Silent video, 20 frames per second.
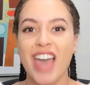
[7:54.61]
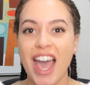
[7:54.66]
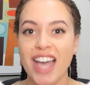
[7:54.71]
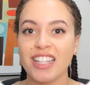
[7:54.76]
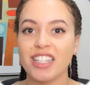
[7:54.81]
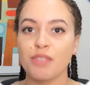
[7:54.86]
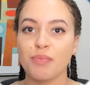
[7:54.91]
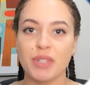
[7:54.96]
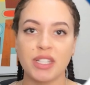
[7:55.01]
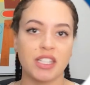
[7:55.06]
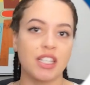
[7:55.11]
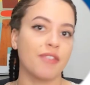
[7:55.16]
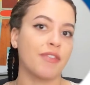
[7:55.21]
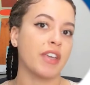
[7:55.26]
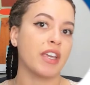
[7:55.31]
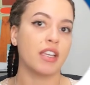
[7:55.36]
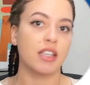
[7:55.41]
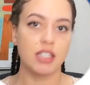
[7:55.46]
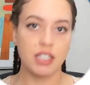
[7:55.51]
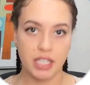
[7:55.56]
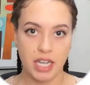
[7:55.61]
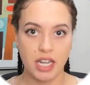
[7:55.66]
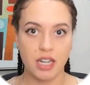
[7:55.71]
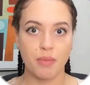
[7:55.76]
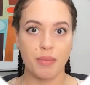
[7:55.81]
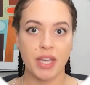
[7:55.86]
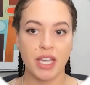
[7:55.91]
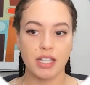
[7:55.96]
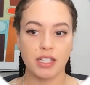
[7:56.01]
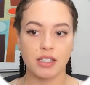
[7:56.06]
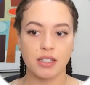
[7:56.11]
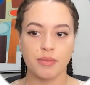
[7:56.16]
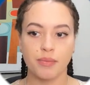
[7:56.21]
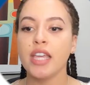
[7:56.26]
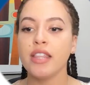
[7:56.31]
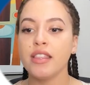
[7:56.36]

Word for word: that specific database.